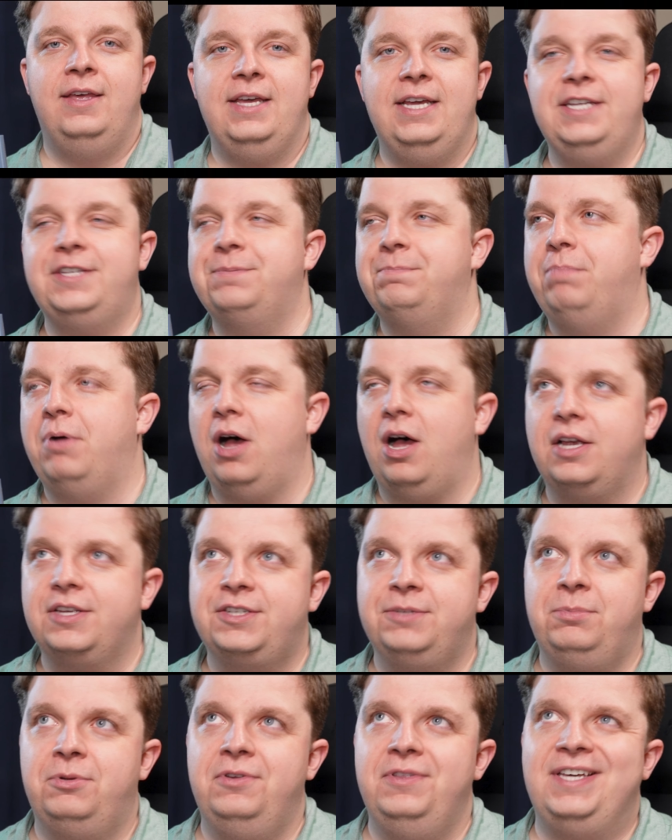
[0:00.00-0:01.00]
It's
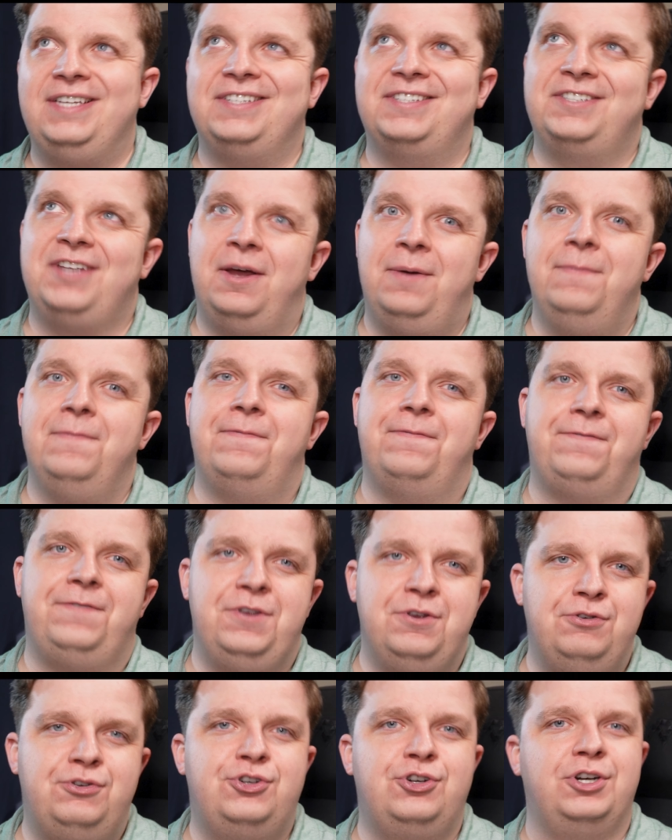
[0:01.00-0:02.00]
possible that some
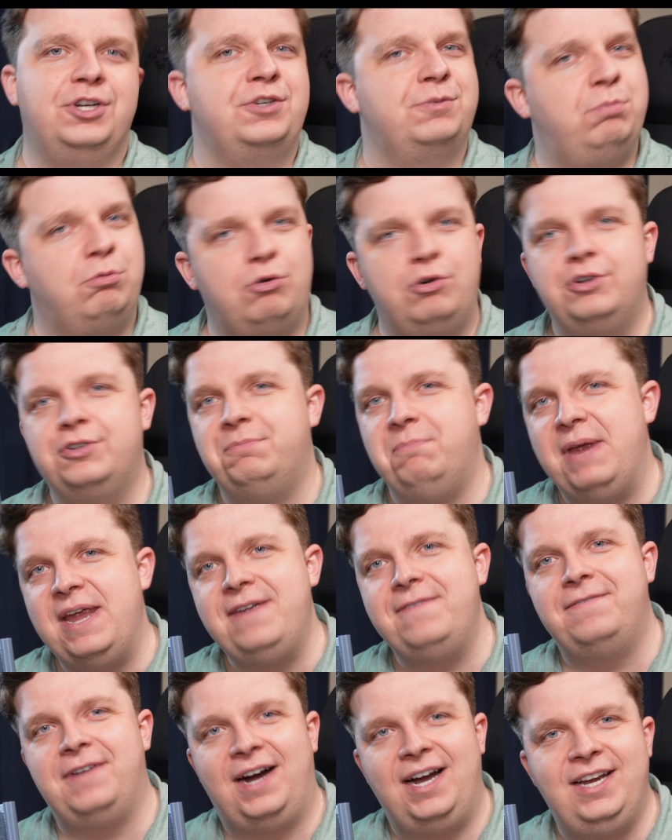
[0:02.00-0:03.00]
future explorers
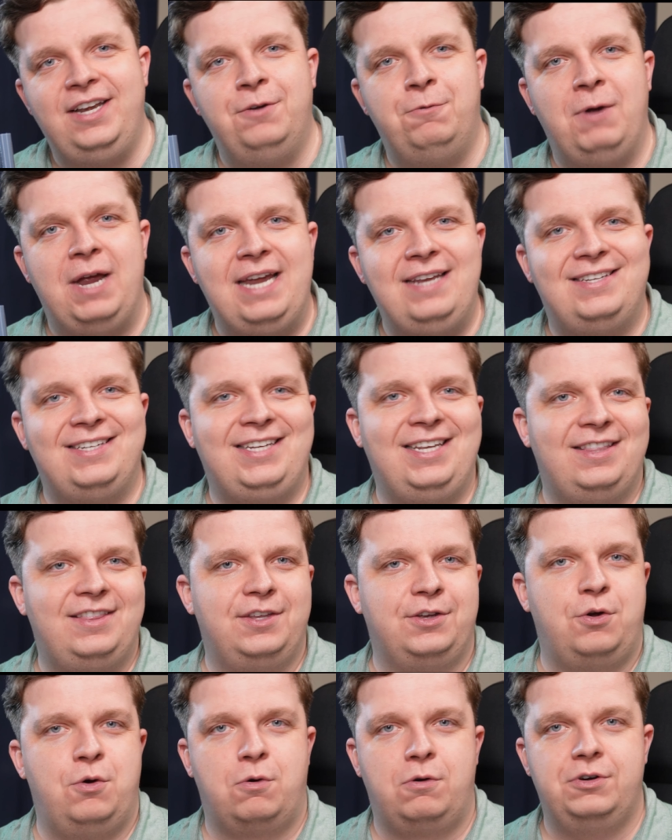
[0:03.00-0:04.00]
may find a way to get
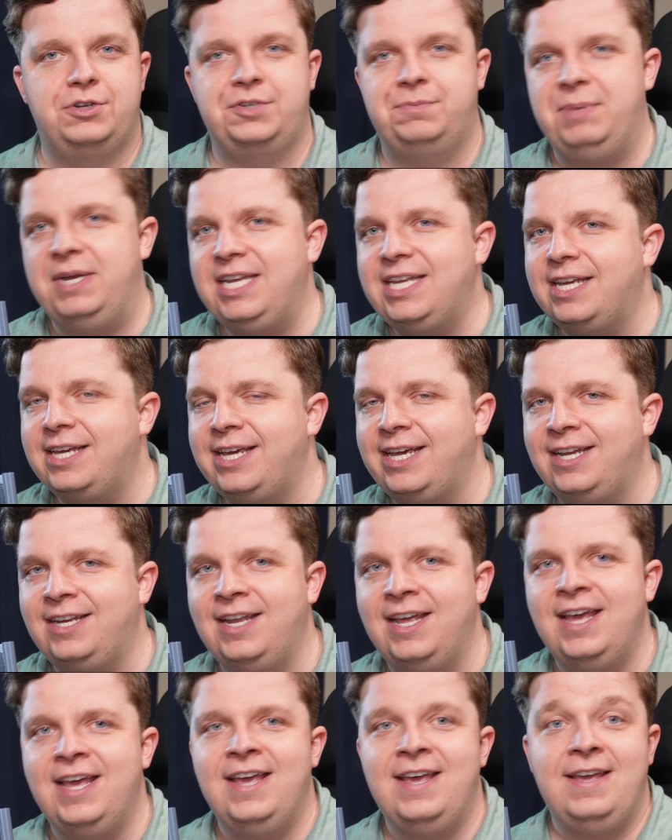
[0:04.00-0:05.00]
the core spinning
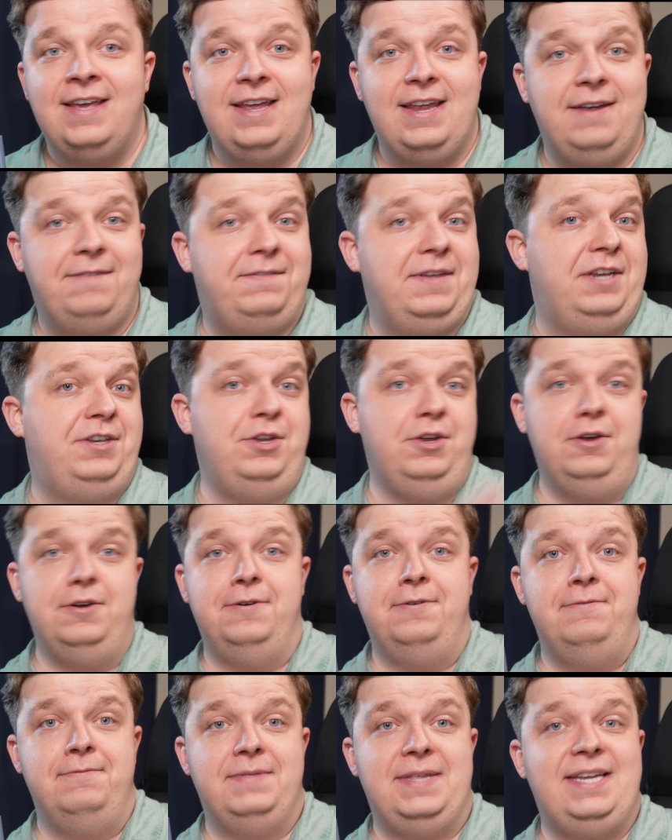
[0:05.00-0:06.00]
again. If they
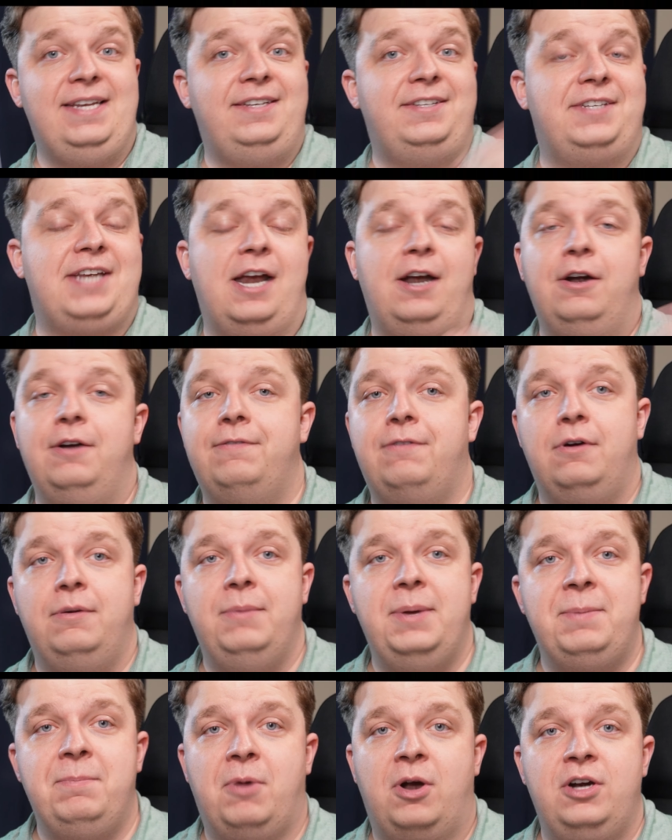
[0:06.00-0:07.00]
do, then
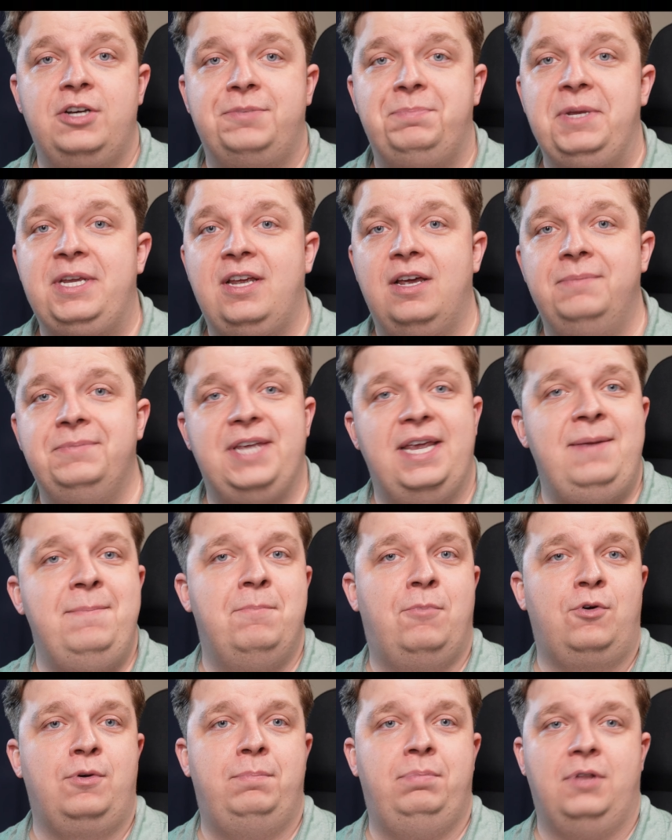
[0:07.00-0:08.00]
terraforming Mars becomes a
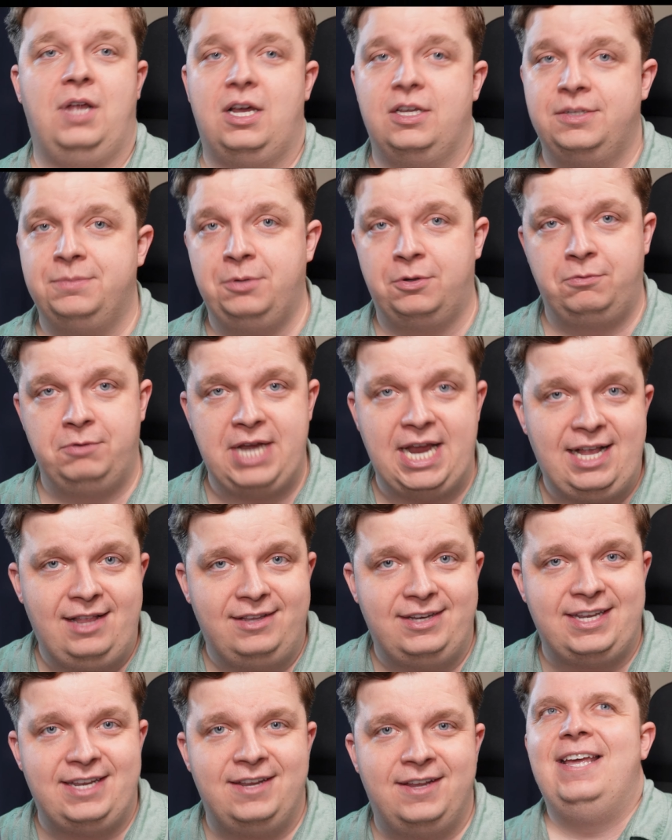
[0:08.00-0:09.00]
more plausible
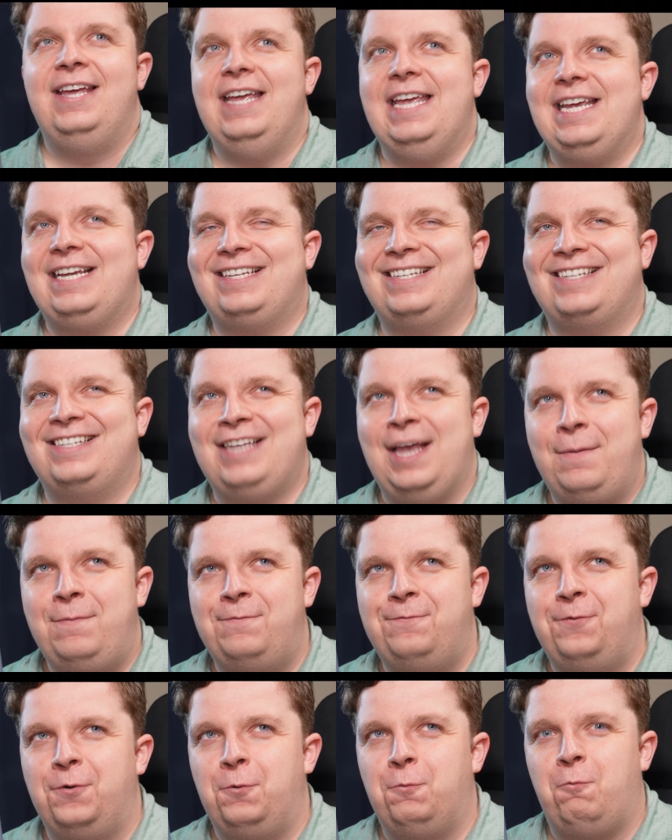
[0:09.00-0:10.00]
reality.
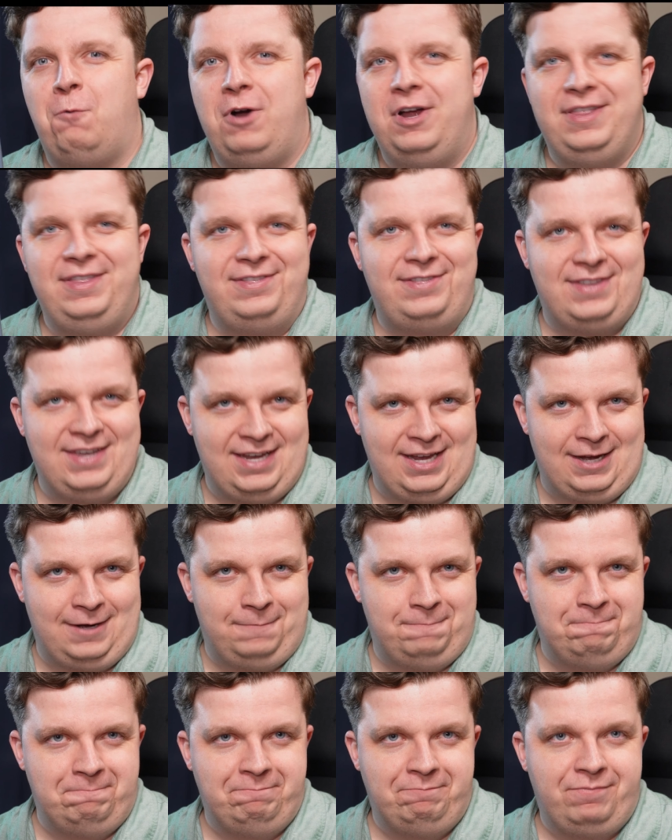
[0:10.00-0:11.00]
Except for one thing:
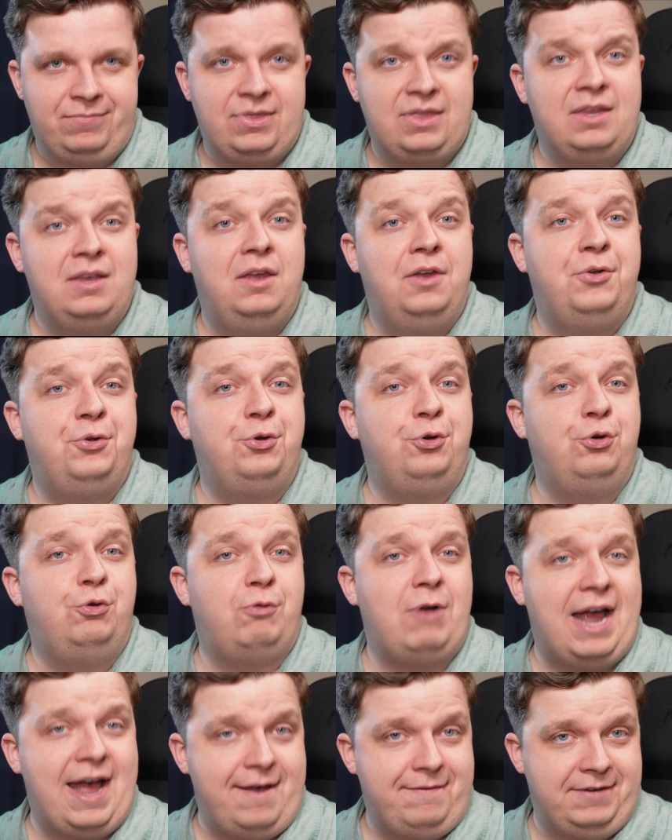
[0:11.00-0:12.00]

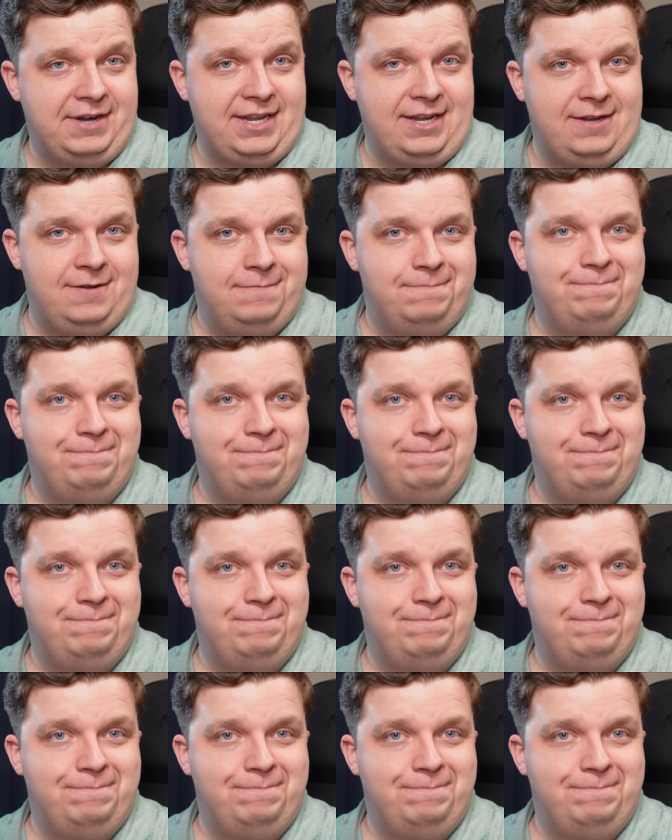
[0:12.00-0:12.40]
gravity.